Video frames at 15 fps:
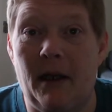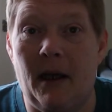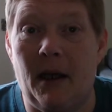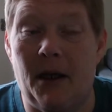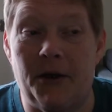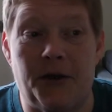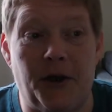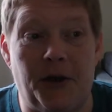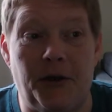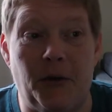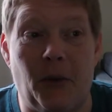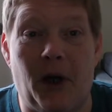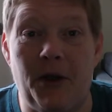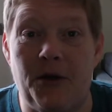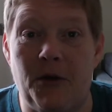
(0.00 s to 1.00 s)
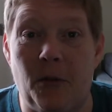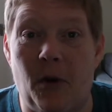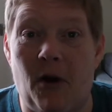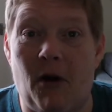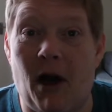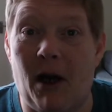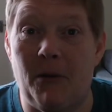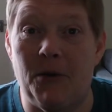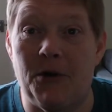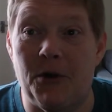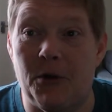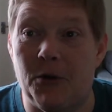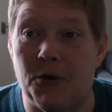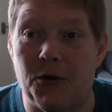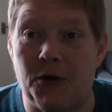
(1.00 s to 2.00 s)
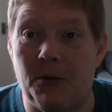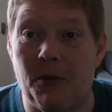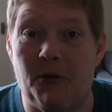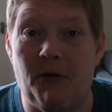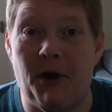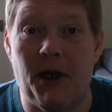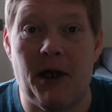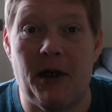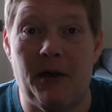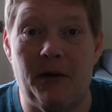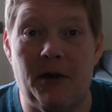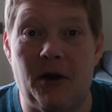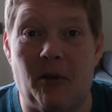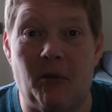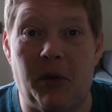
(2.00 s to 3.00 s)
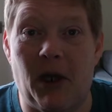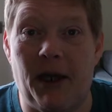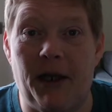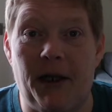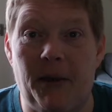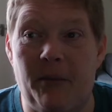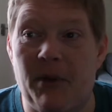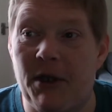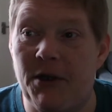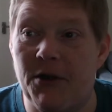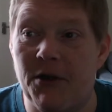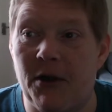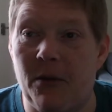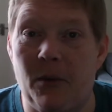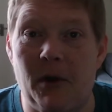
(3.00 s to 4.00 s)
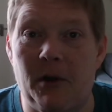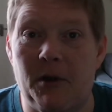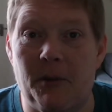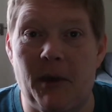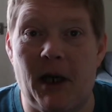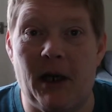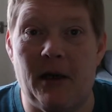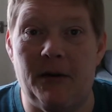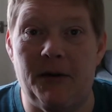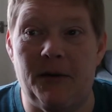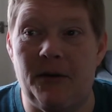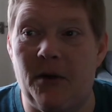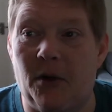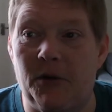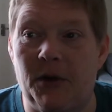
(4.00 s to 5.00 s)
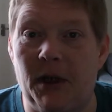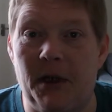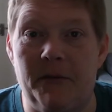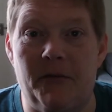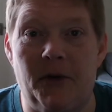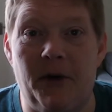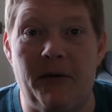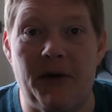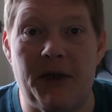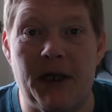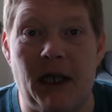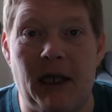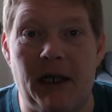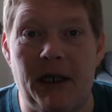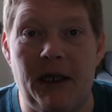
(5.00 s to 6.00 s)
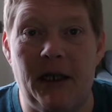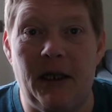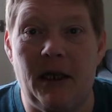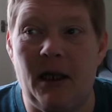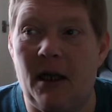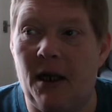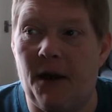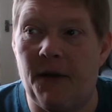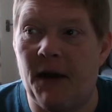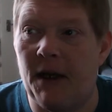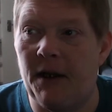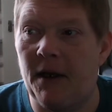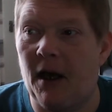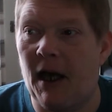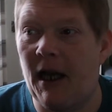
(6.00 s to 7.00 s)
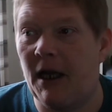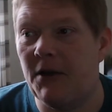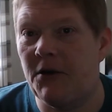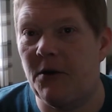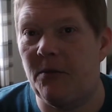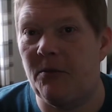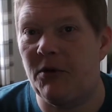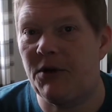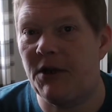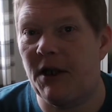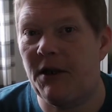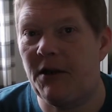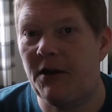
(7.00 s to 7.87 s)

a situation where I was a customer ringing, complaining PC World about non-delivery of a telly, and then I had to pretend I